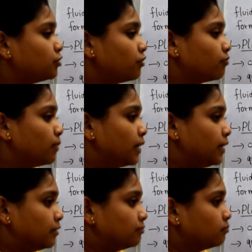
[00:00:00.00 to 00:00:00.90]
of
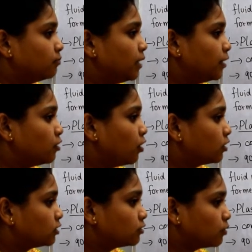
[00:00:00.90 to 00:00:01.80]
blood
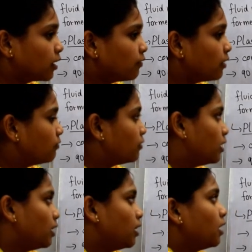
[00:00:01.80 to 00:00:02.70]
clots. Okay, when we
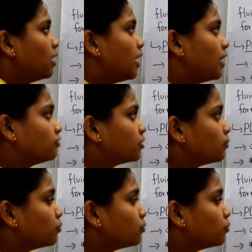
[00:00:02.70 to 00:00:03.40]
have some